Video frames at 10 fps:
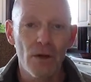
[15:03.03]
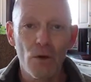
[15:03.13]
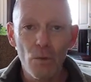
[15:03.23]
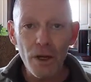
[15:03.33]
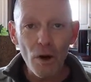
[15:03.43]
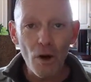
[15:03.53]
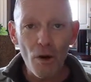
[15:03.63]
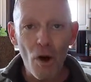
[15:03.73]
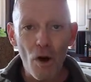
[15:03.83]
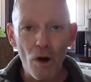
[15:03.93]
We are
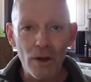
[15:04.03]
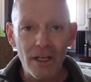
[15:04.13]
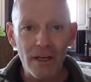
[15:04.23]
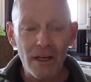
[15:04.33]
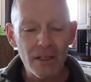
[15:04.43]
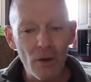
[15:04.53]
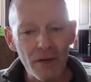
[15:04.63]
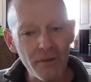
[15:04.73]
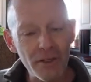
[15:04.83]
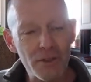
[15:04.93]
all, and you know,
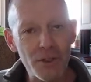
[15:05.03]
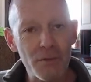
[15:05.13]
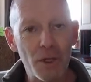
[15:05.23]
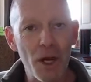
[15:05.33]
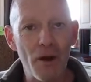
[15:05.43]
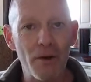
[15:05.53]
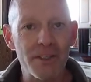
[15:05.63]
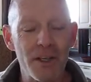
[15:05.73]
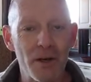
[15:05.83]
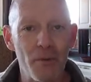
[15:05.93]
I think Jim Carrey
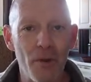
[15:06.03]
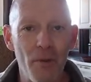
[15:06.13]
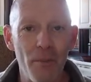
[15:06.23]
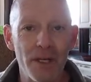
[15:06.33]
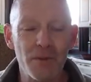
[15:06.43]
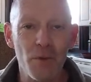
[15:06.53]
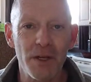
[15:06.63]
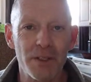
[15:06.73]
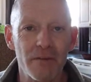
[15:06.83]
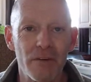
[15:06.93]
said it one of the best
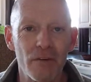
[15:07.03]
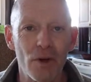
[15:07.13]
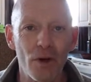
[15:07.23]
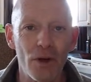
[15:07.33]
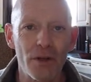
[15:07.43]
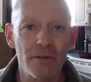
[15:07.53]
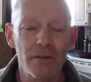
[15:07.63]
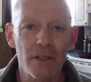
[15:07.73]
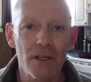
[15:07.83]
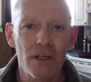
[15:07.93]
ways I've ever heard it.
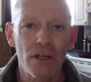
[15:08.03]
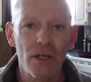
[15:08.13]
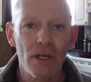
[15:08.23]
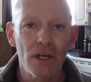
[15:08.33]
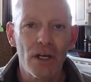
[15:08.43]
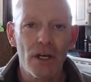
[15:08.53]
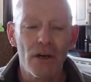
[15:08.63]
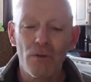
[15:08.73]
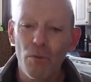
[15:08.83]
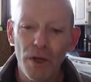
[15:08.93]

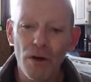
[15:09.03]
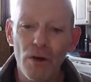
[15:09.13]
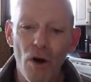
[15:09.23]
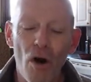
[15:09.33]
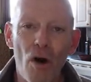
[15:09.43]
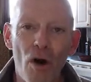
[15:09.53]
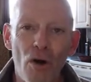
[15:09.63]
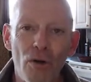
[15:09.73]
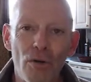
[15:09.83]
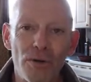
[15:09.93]
We are
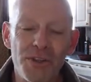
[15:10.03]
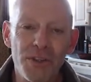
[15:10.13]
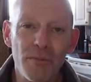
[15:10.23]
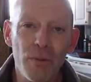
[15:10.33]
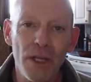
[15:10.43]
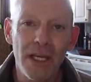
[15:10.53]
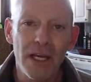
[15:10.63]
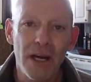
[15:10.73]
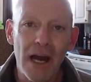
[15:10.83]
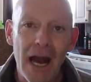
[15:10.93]
all
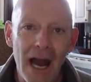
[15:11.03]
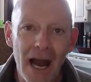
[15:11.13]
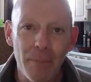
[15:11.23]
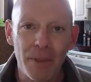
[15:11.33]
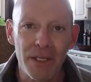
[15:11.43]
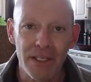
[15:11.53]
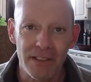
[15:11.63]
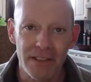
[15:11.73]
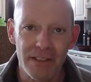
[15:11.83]
simply happenings